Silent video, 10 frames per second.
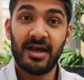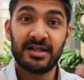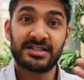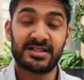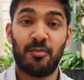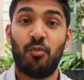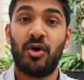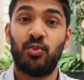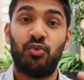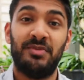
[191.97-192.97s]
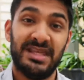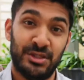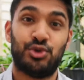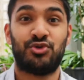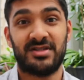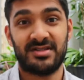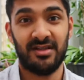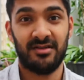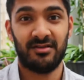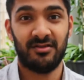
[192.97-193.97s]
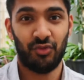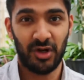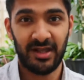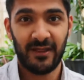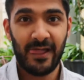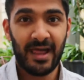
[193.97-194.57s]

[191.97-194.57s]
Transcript: Someone will be interested, right?